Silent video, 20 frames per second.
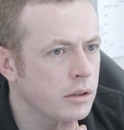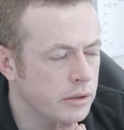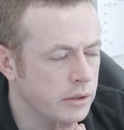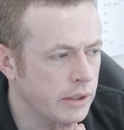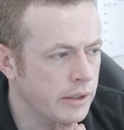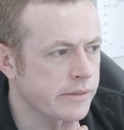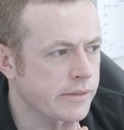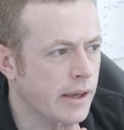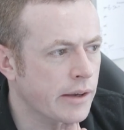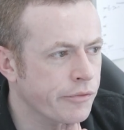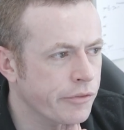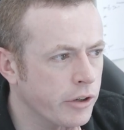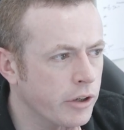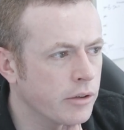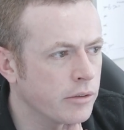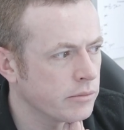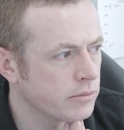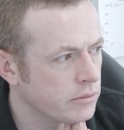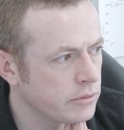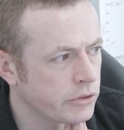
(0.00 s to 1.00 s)
It's
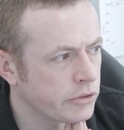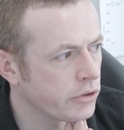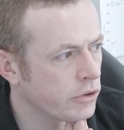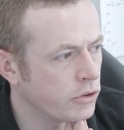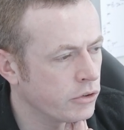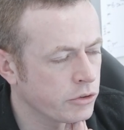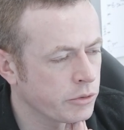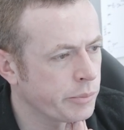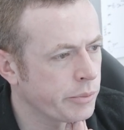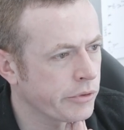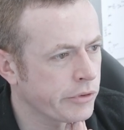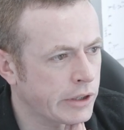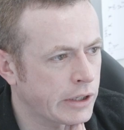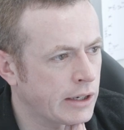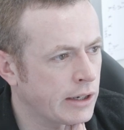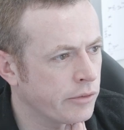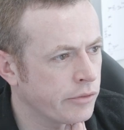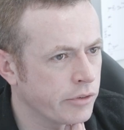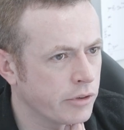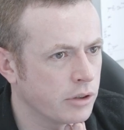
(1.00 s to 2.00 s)
effort. It's one hundred percent
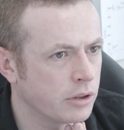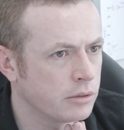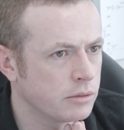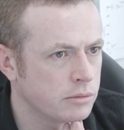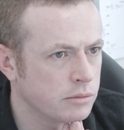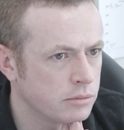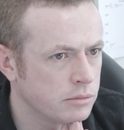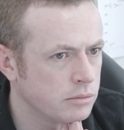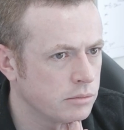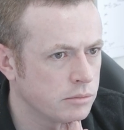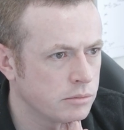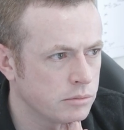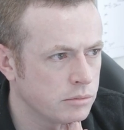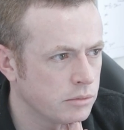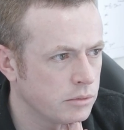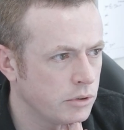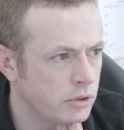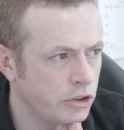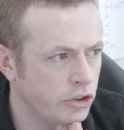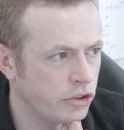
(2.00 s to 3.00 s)
effort.
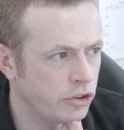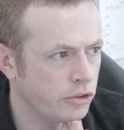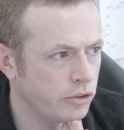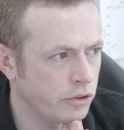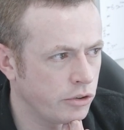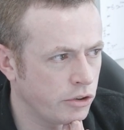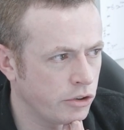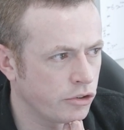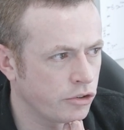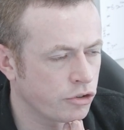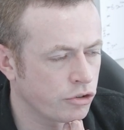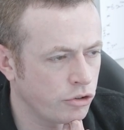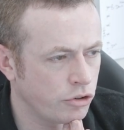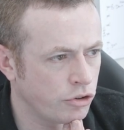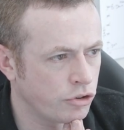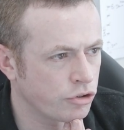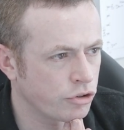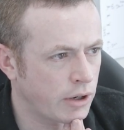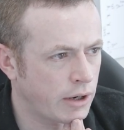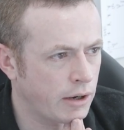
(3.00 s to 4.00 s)
You, you, you
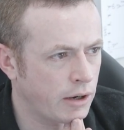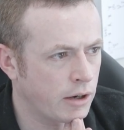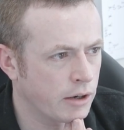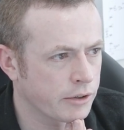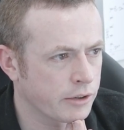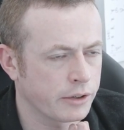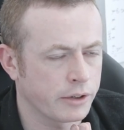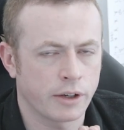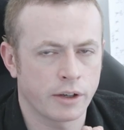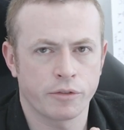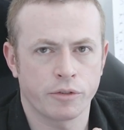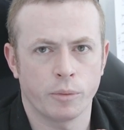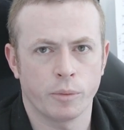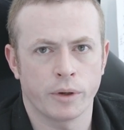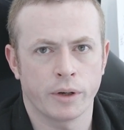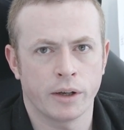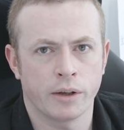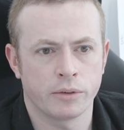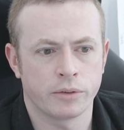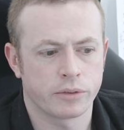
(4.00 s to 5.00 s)
try harder than
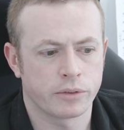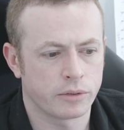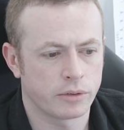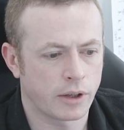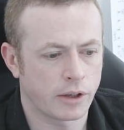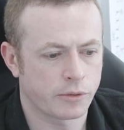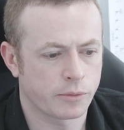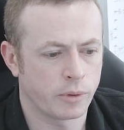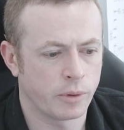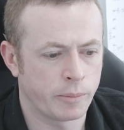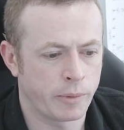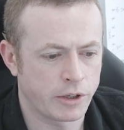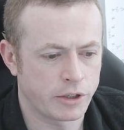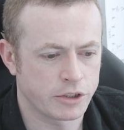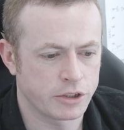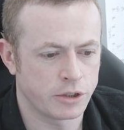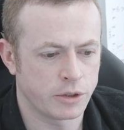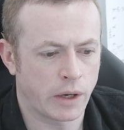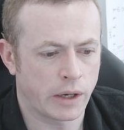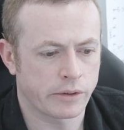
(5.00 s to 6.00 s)
everyone else. That's what
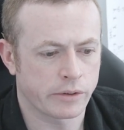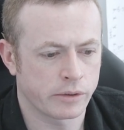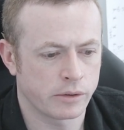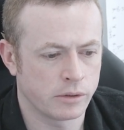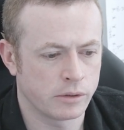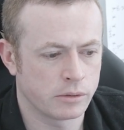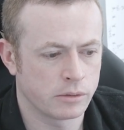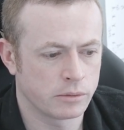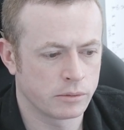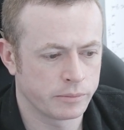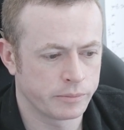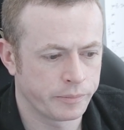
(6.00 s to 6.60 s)
makes you excellent.